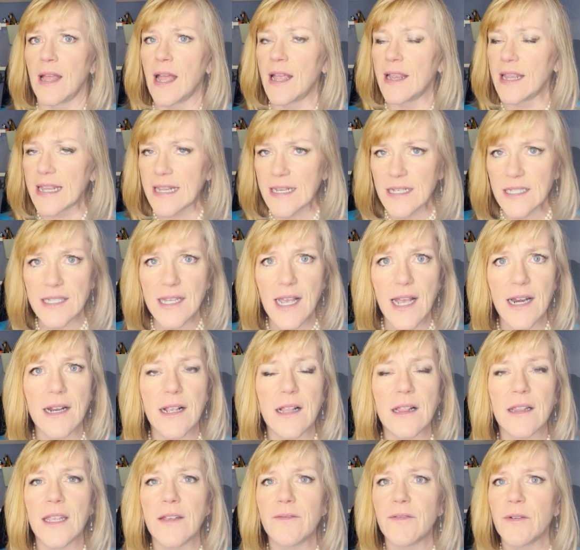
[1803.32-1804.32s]
east side of
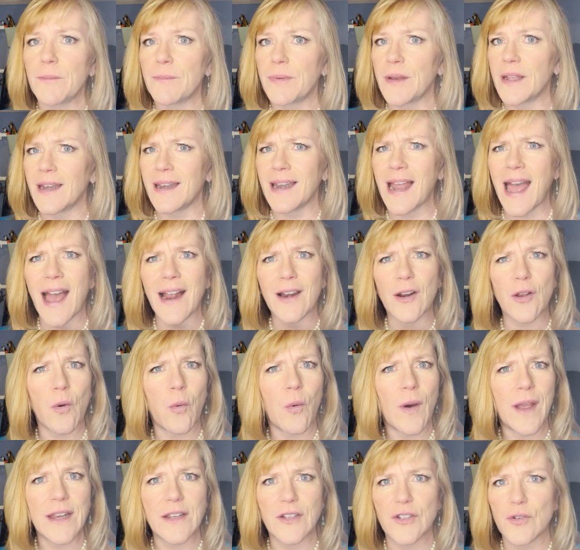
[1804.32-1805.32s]
Cleveland, but not
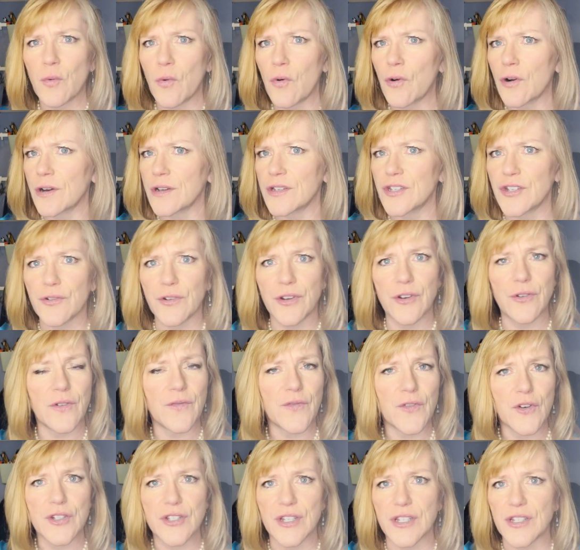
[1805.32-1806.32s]
quite towards your
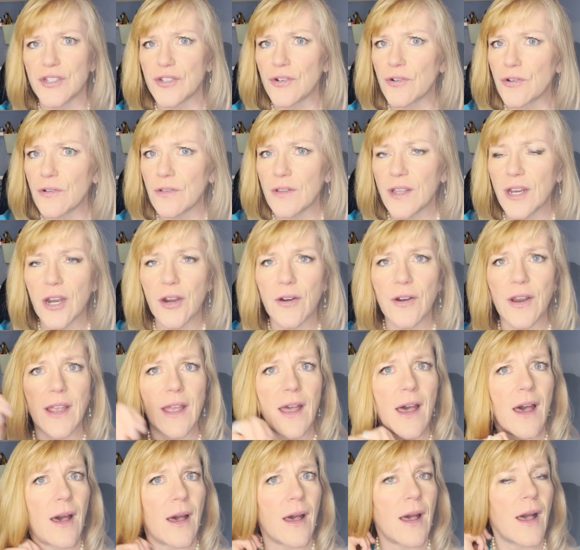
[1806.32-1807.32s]
University Circle
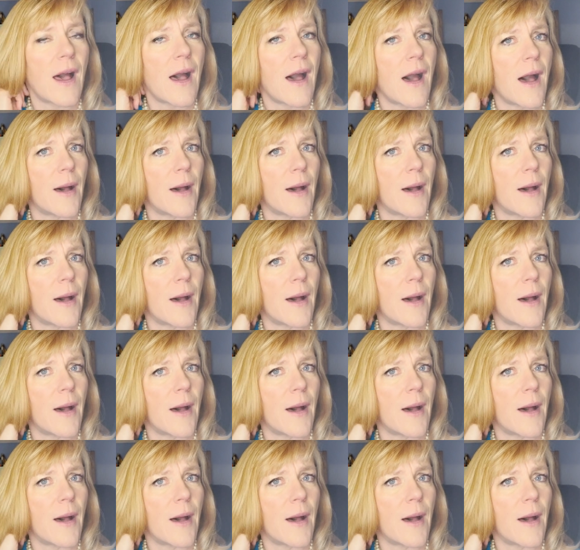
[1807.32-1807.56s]
area.